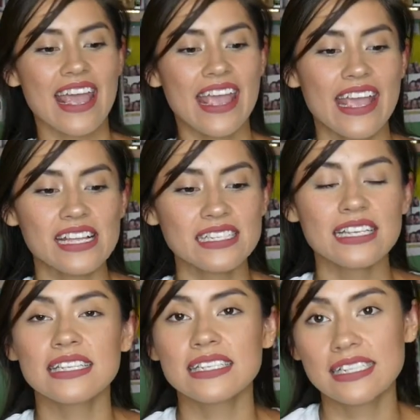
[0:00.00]
is
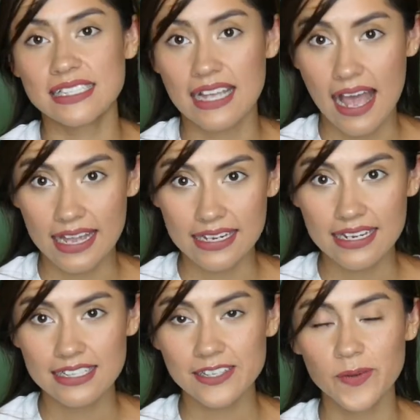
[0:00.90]

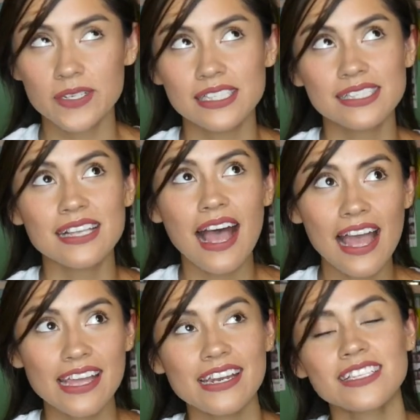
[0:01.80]
design. So
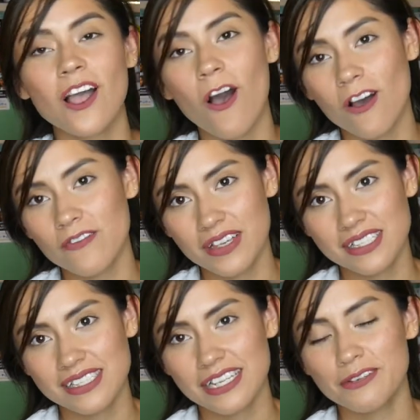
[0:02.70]
design is
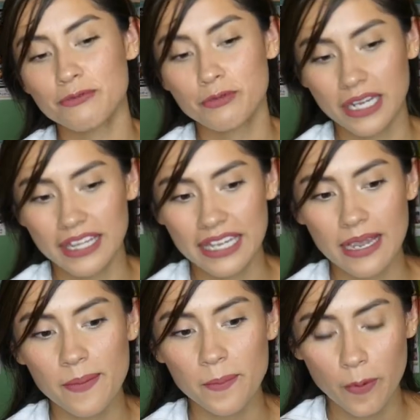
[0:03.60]
obviously really
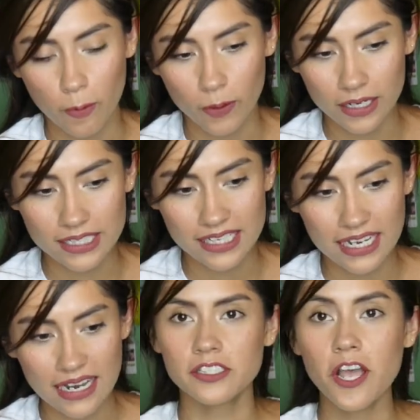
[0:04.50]

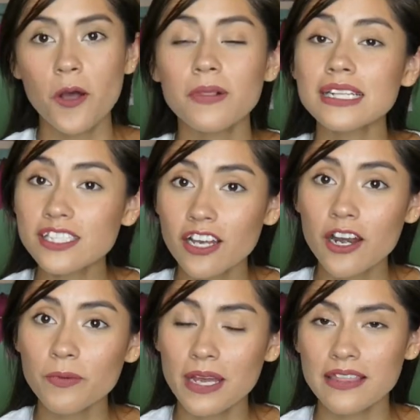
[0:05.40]
important. So let's
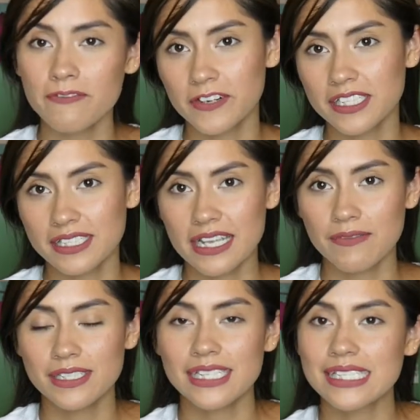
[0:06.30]
start with the first thing,
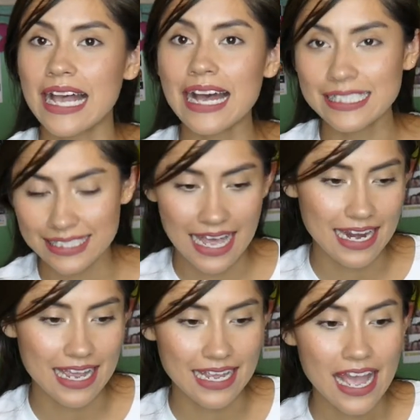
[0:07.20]
which is
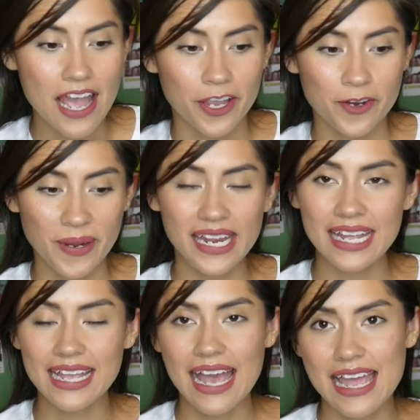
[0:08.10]
aesthetic.
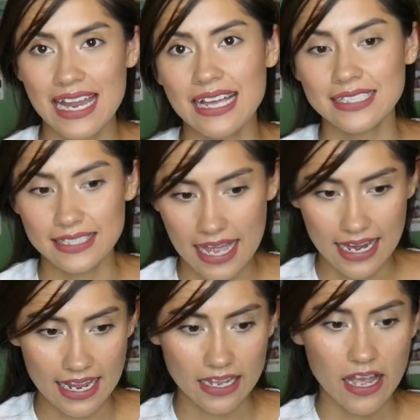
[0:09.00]
Creating an
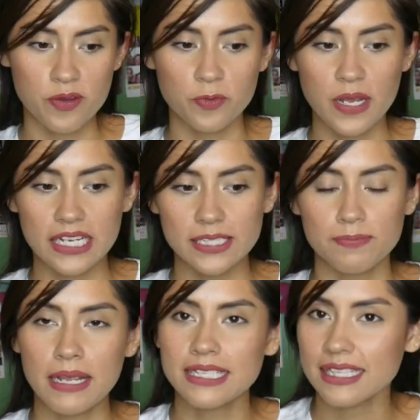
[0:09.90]
aesthetic, which
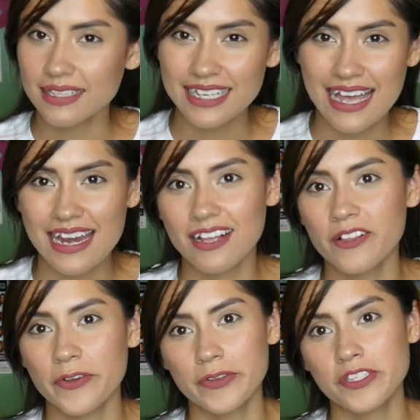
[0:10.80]
basically that
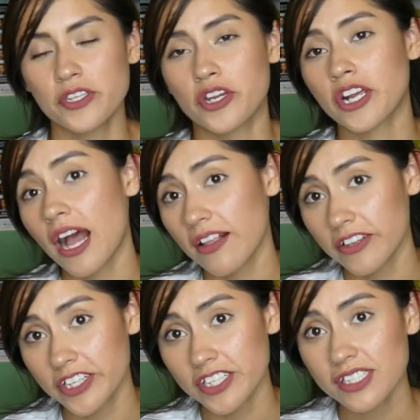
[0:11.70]
includes your
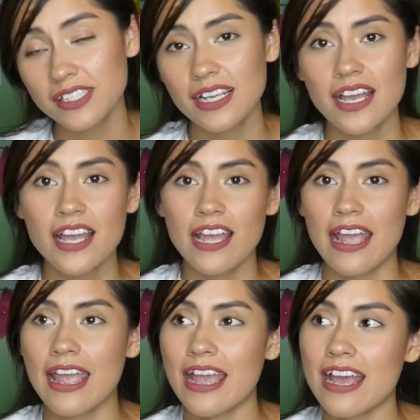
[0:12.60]
colors
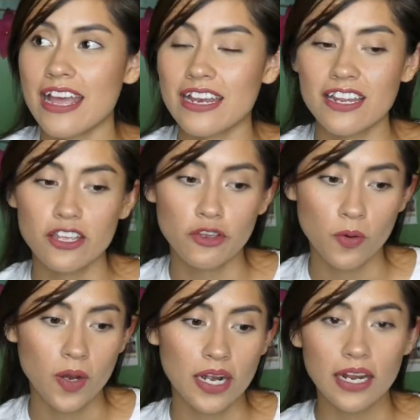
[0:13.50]
and
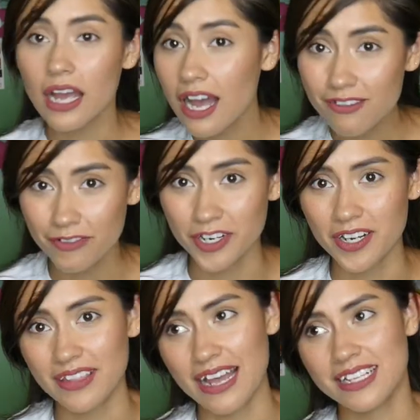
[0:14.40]
your cover.
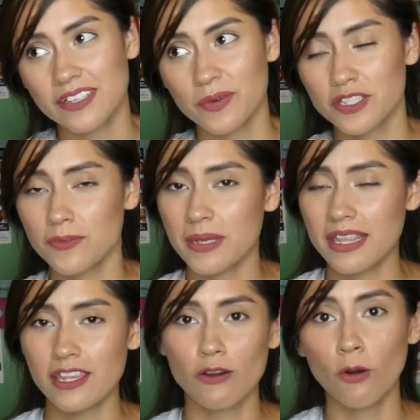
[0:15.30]
That is going to be
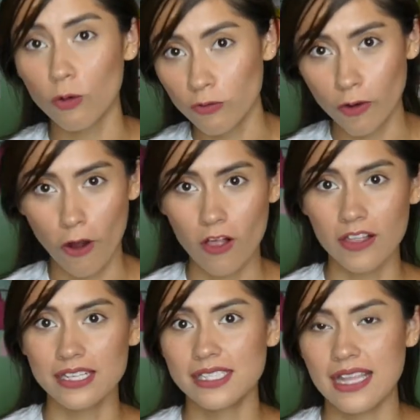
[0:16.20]
your overall
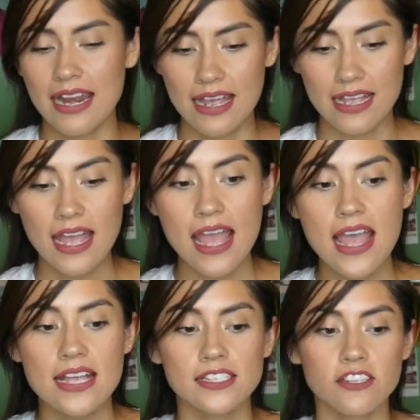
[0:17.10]
aesthetic.
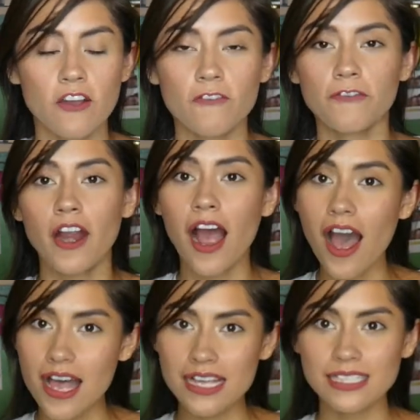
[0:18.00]
So for
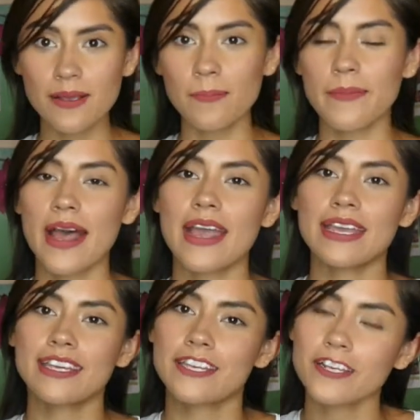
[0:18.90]
us,
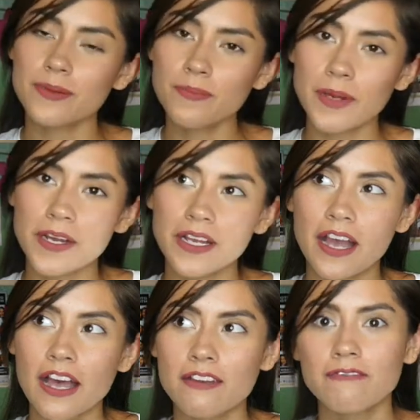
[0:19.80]
my yearbook
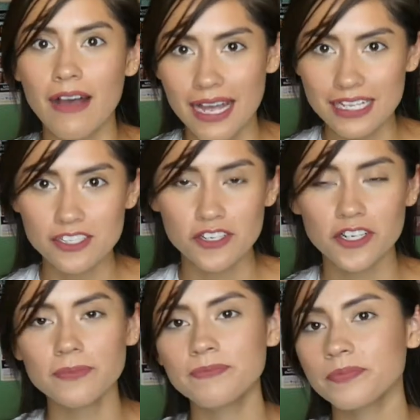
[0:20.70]

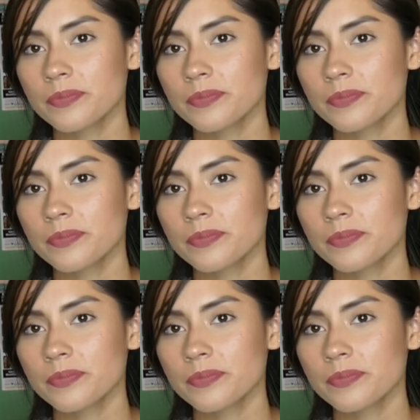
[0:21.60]
advisor